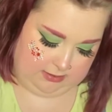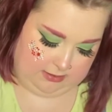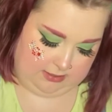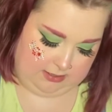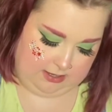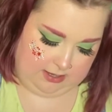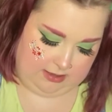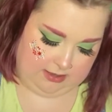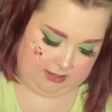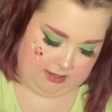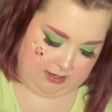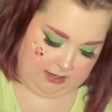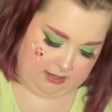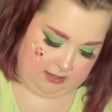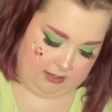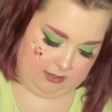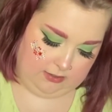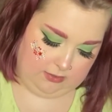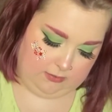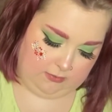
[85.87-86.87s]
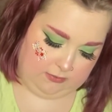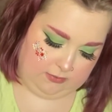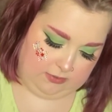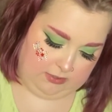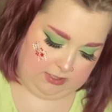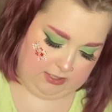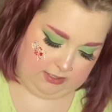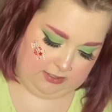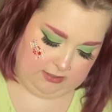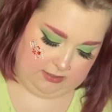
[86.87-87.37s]
And then you will
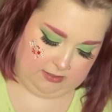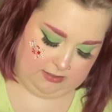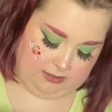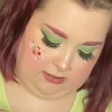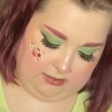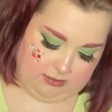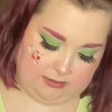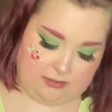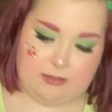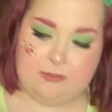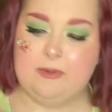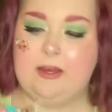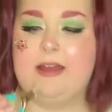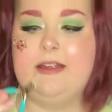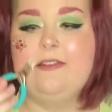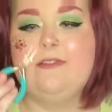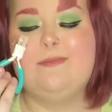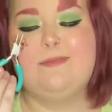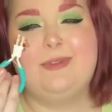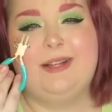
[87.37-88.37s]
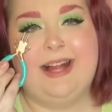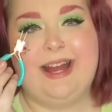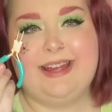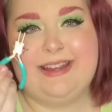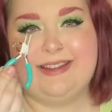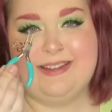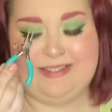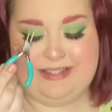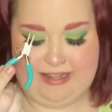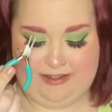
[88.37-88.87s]
need some kind of
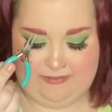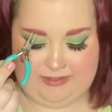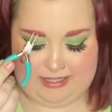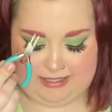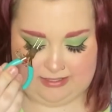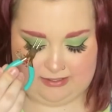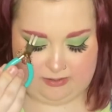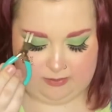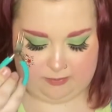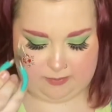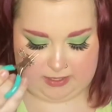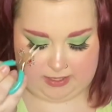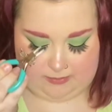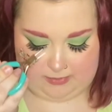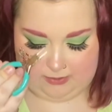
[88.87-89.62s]
pliers. I have these little baby